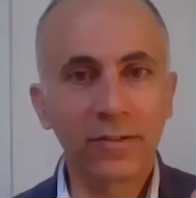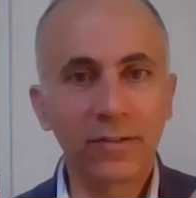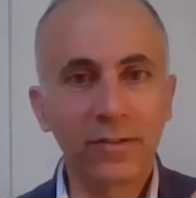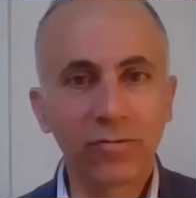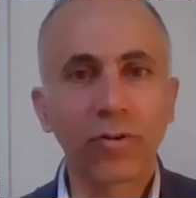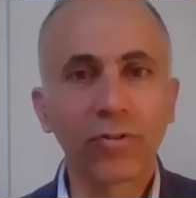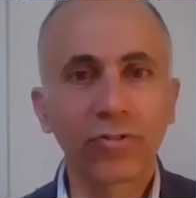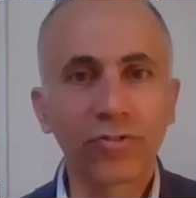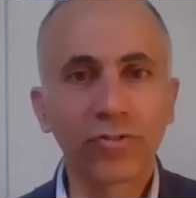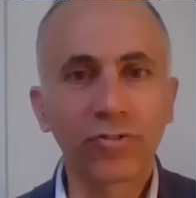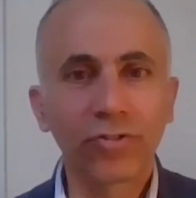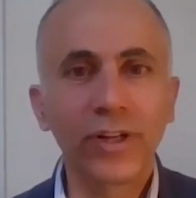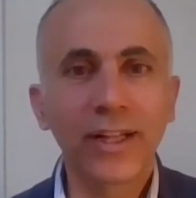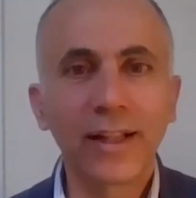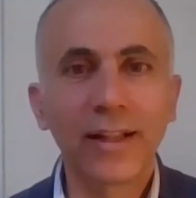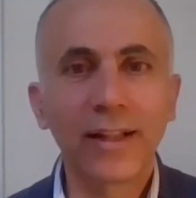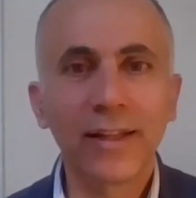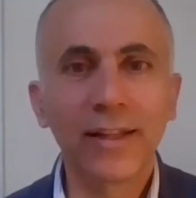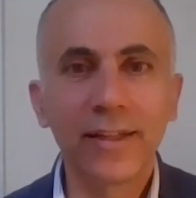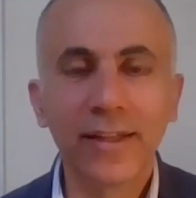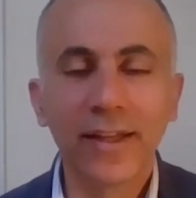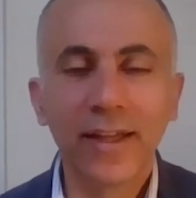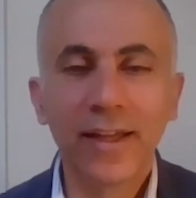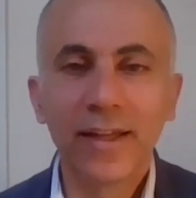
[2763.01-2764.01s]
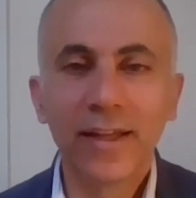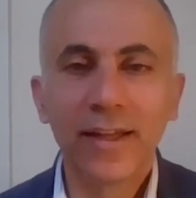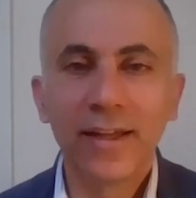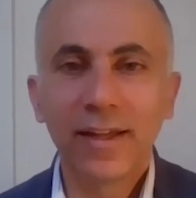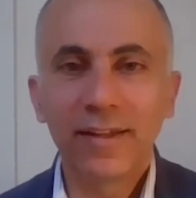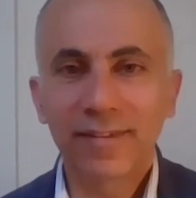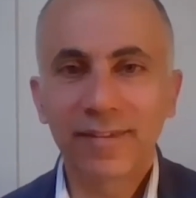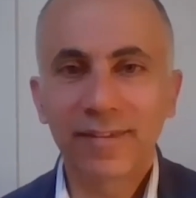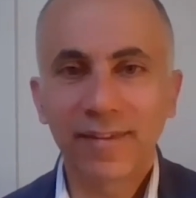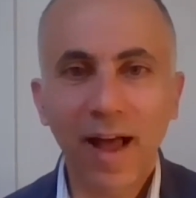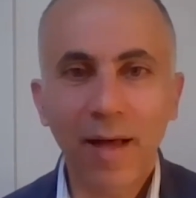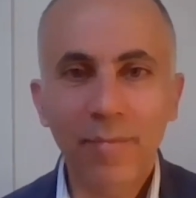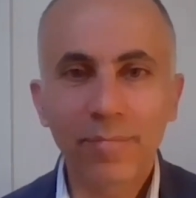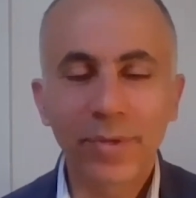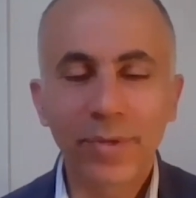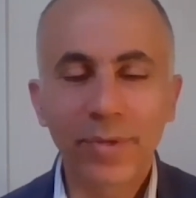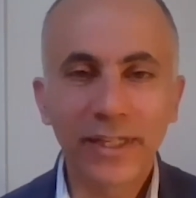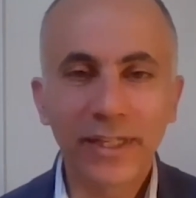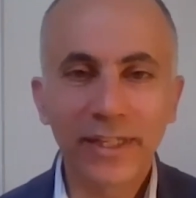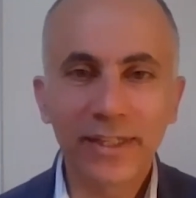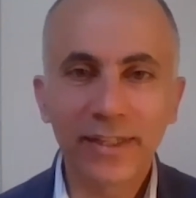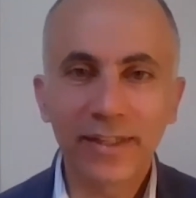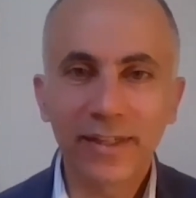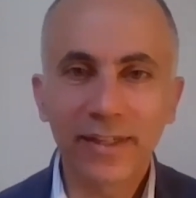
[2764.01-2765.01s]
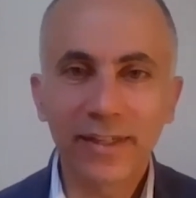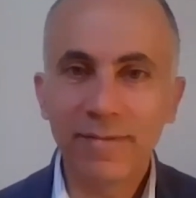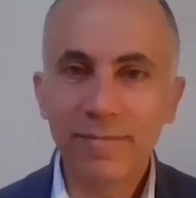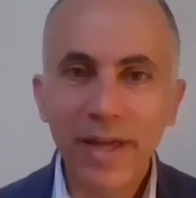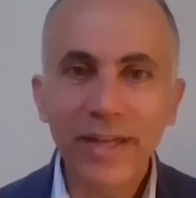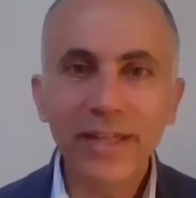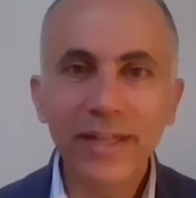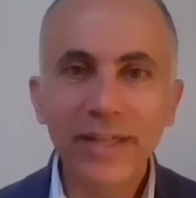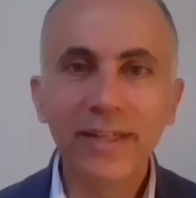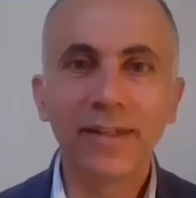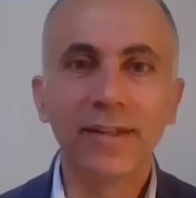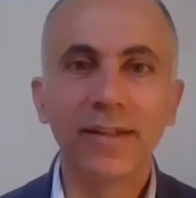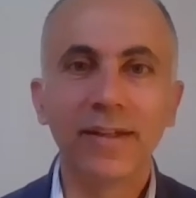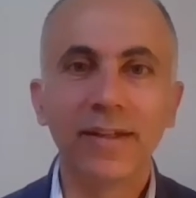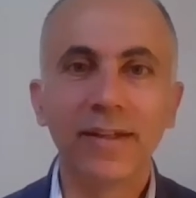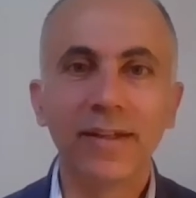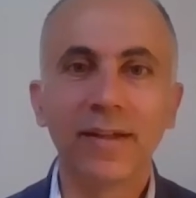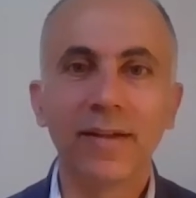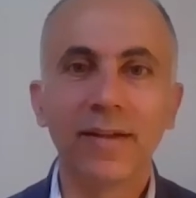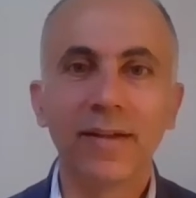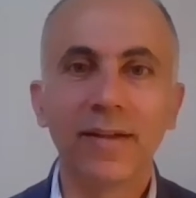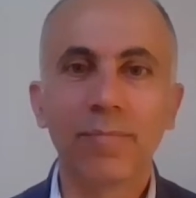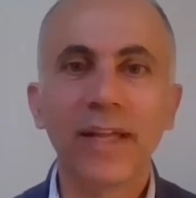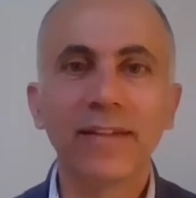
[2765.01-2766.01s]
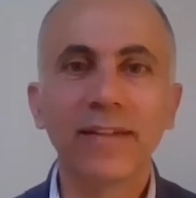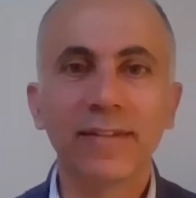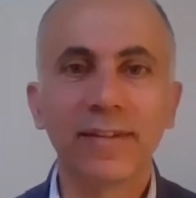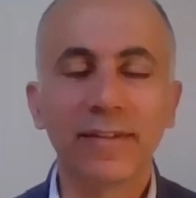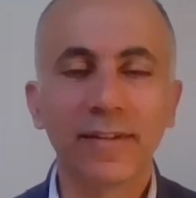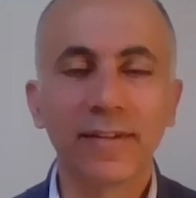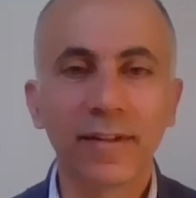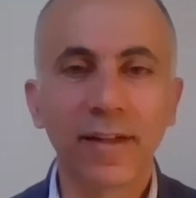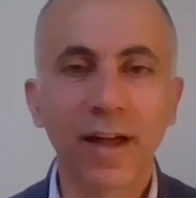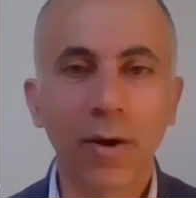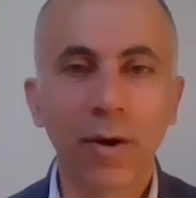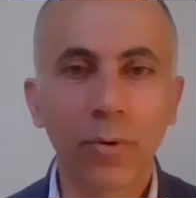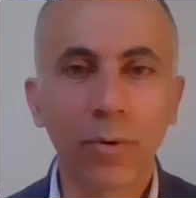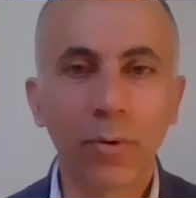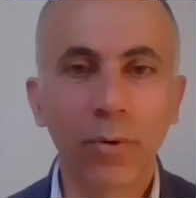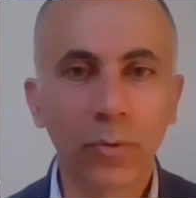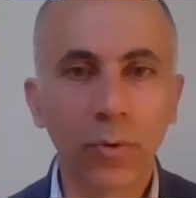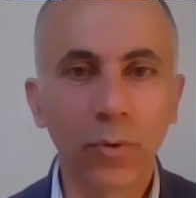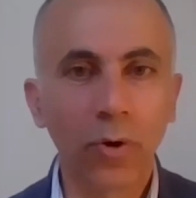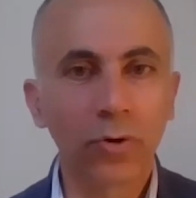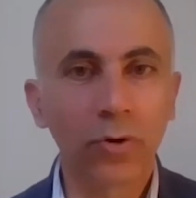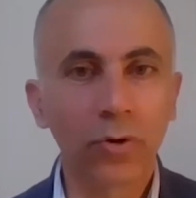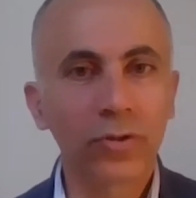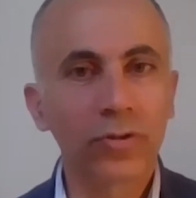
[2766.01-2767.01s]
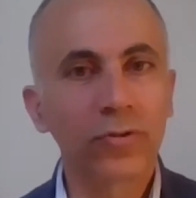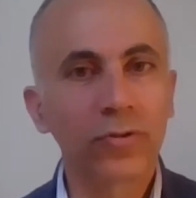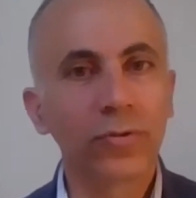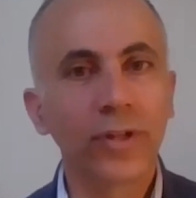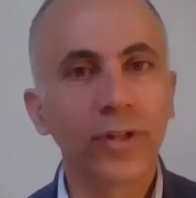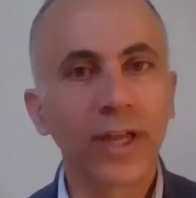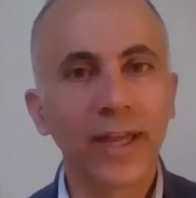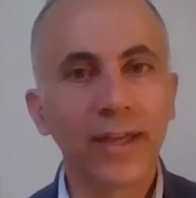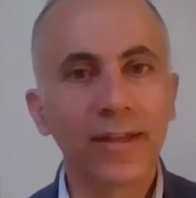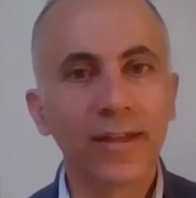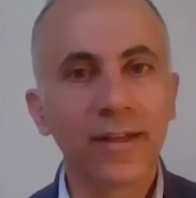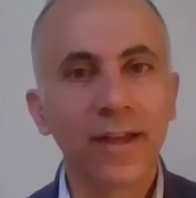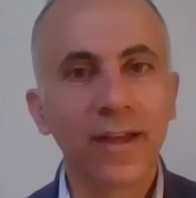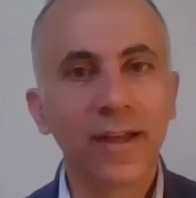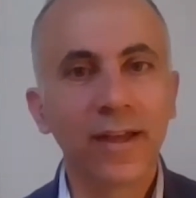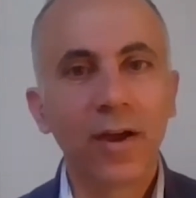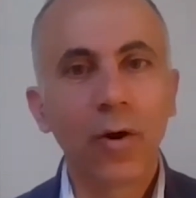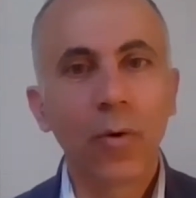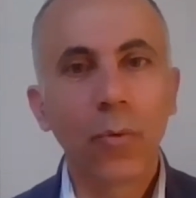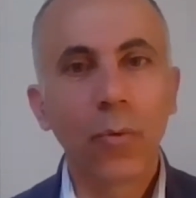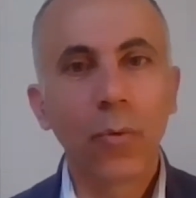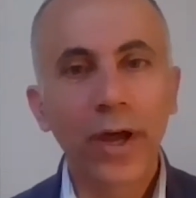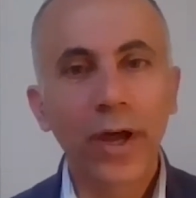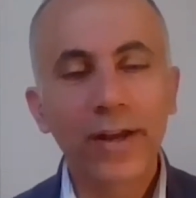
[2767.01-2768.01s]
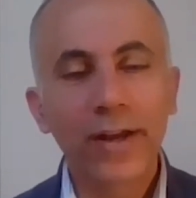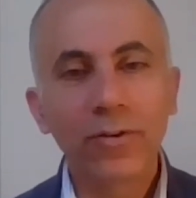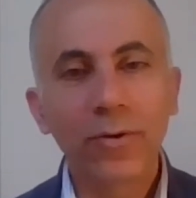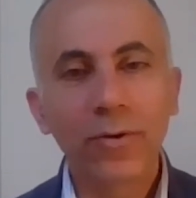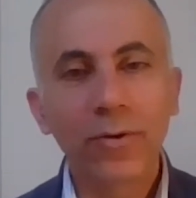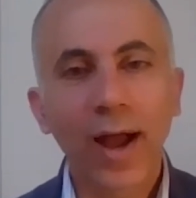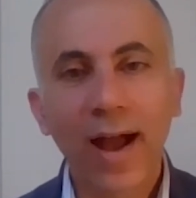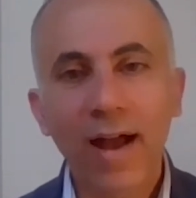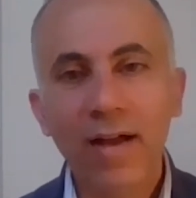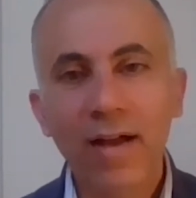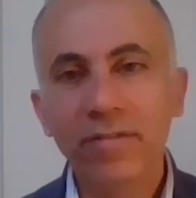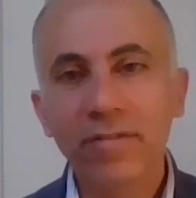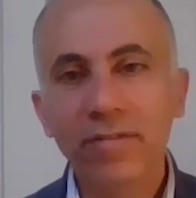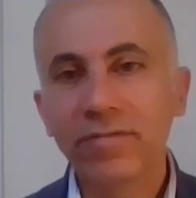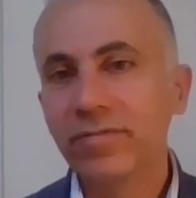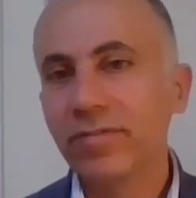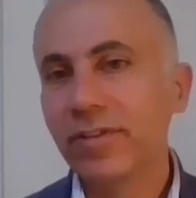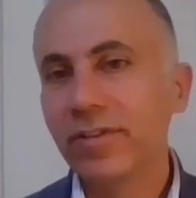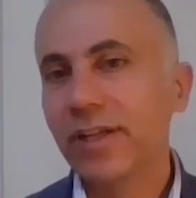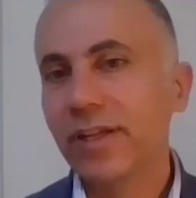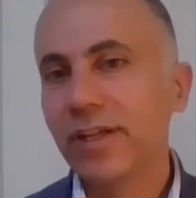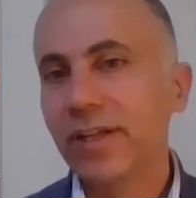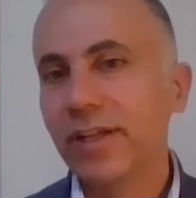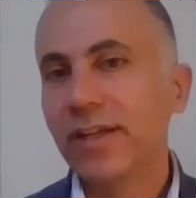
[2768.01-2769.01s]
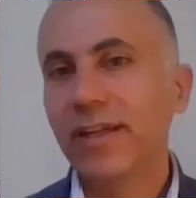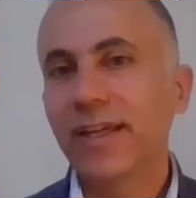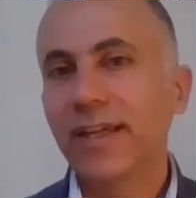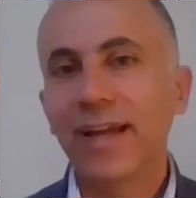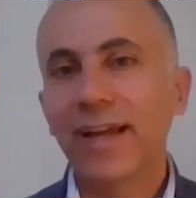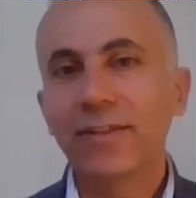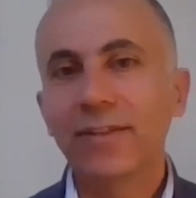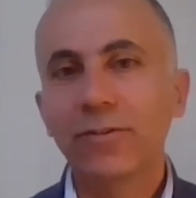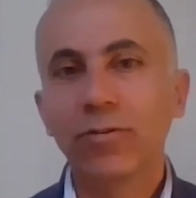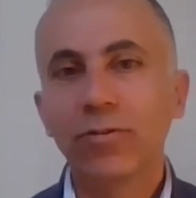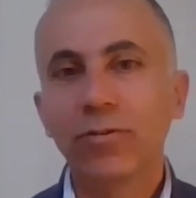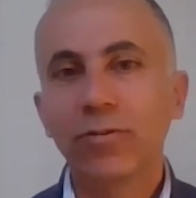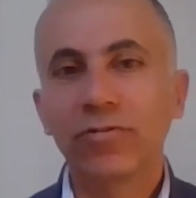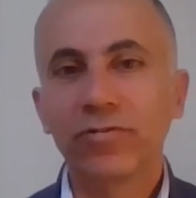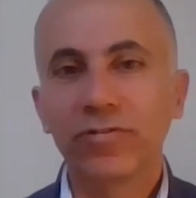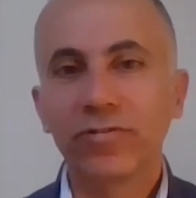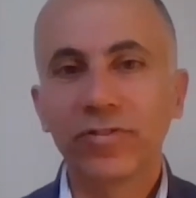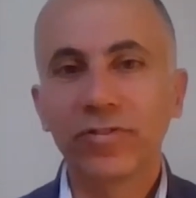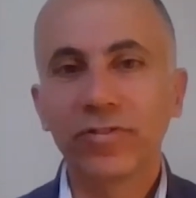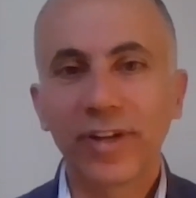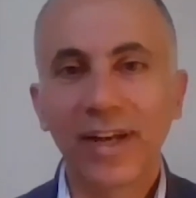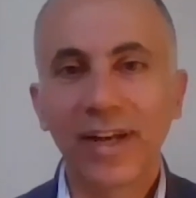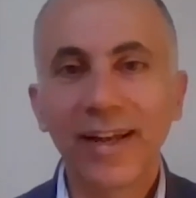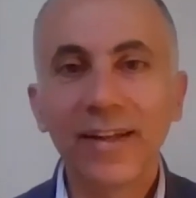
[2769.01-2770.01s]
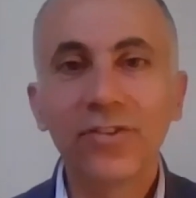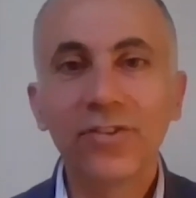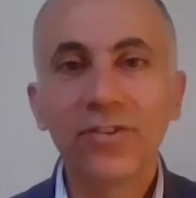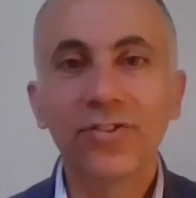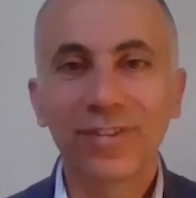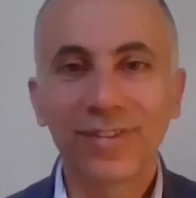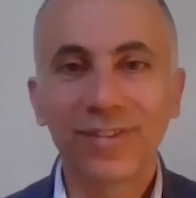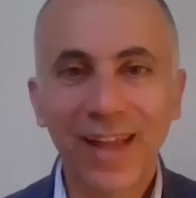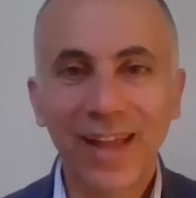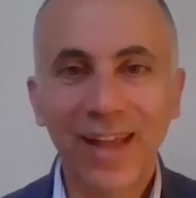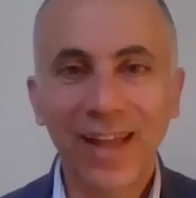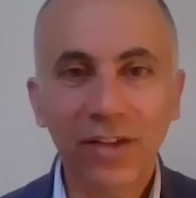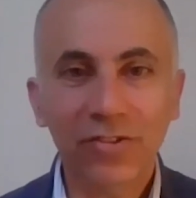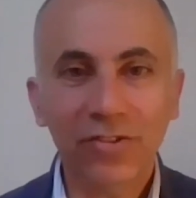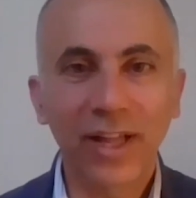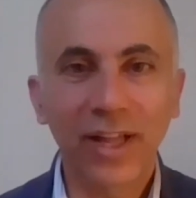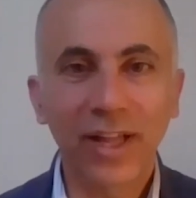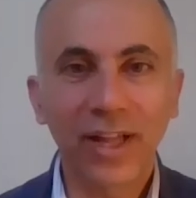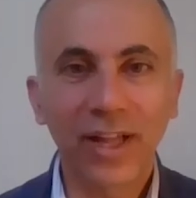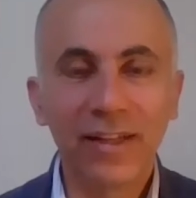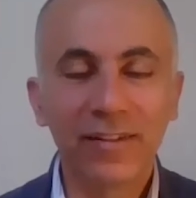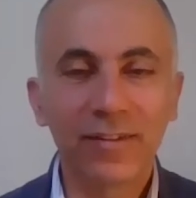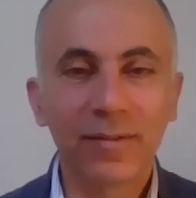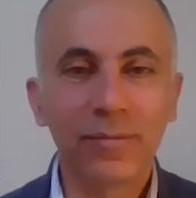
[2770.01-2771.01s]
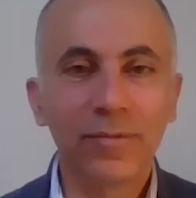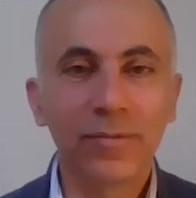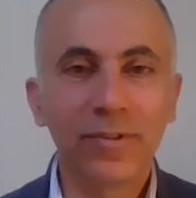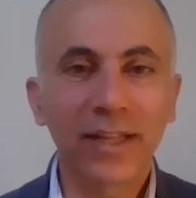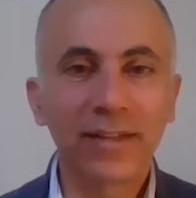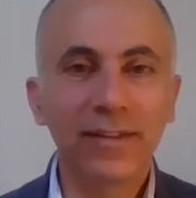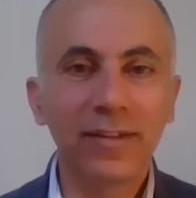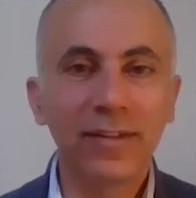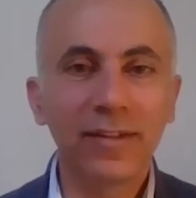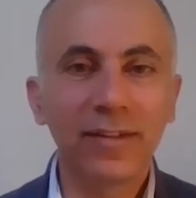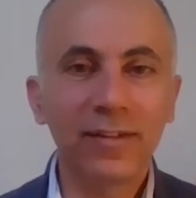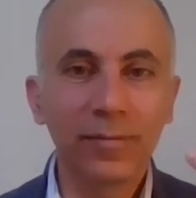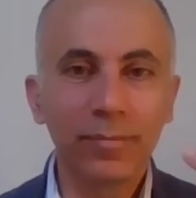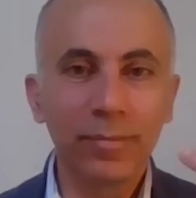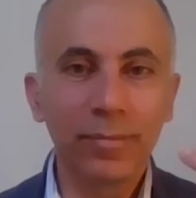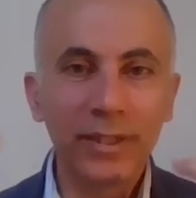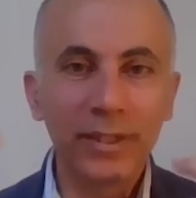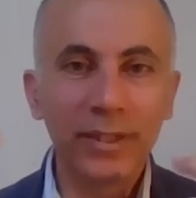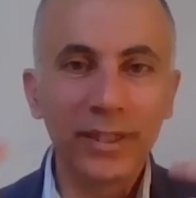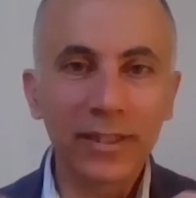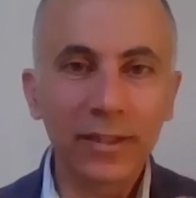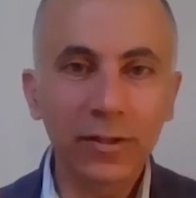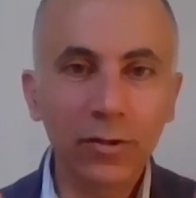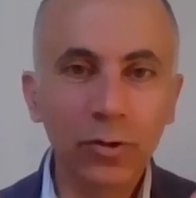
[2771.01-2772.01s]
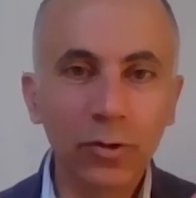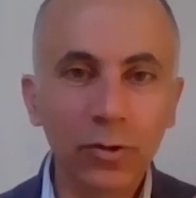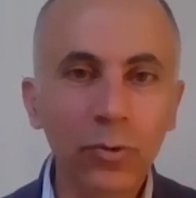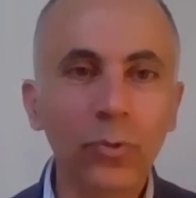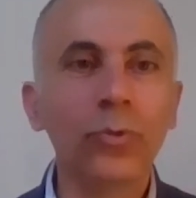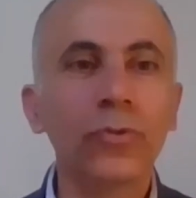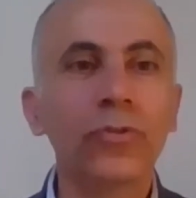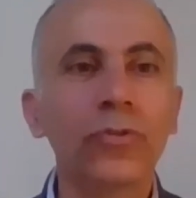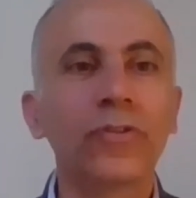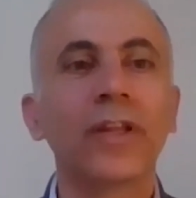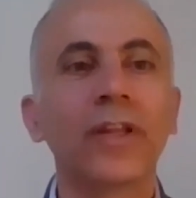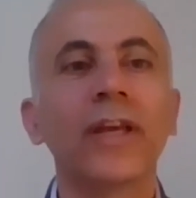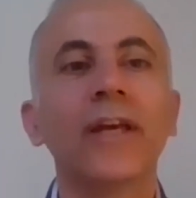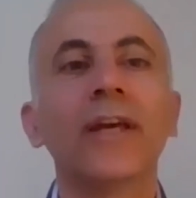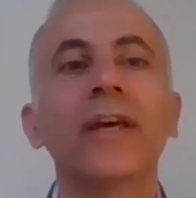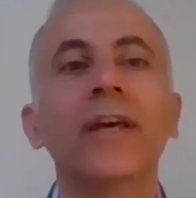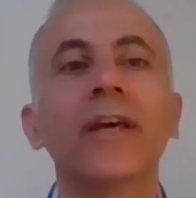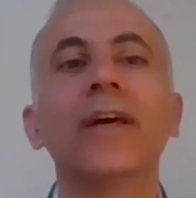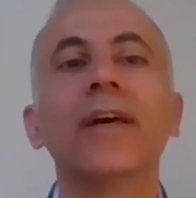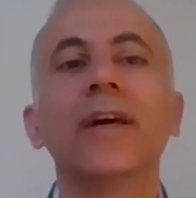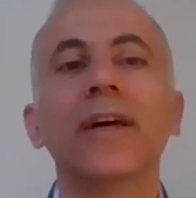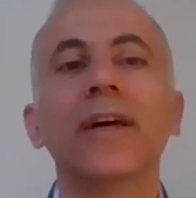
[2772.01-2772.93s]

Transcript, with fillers: unfortunately, it's happening in many uh, places in our world today, where you have a kind of religious nationalism that is being used